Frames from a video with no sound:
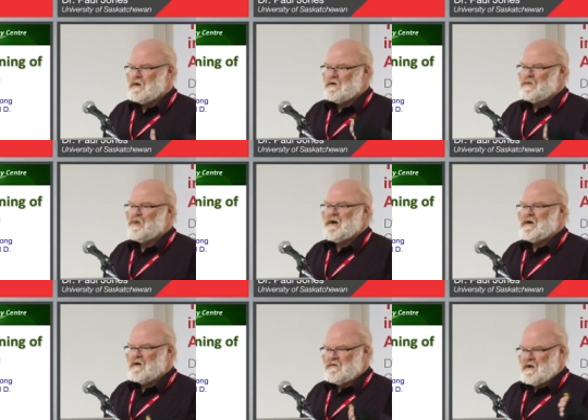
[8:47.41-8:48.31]
to
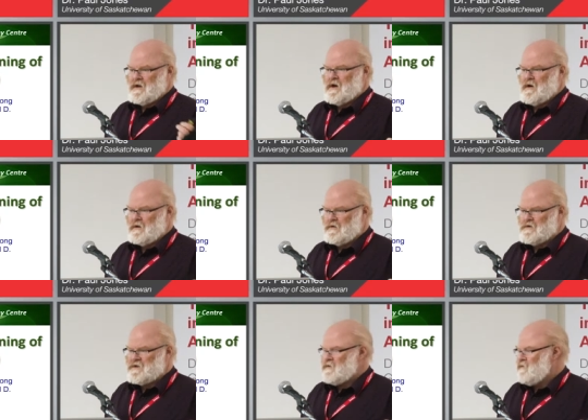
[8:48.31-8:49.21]
break off that
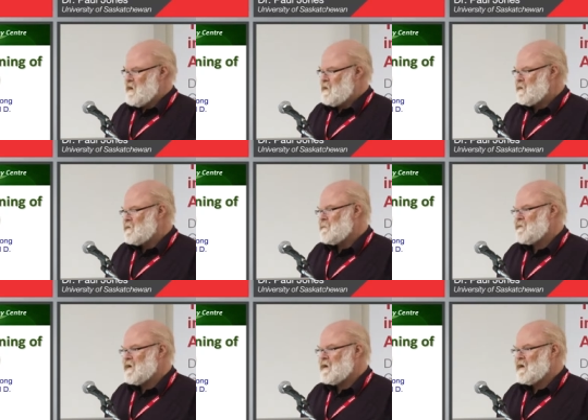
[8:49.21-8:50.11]
characteristic fragment
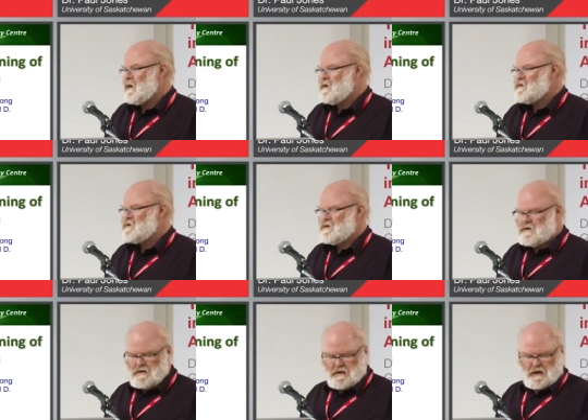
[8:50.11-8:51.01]
uh, and
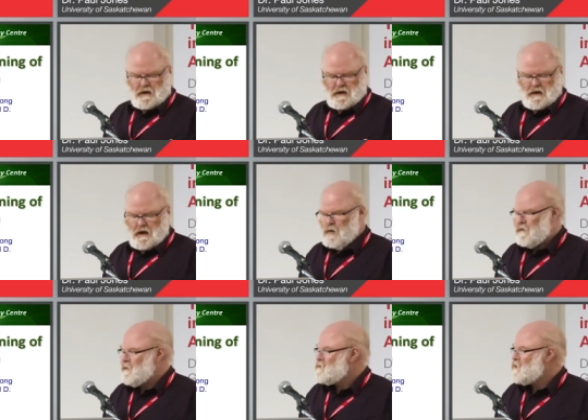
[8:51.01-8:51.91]
see
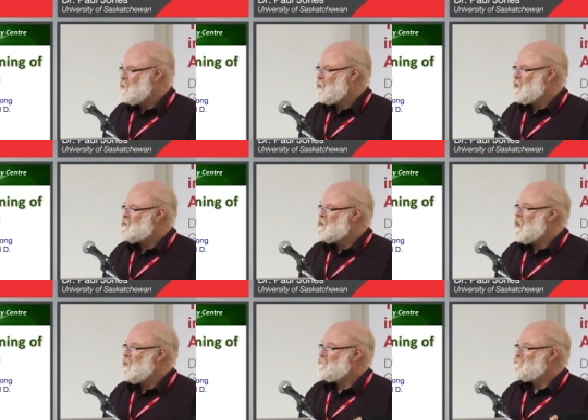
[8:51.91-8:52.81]
what those compounds are.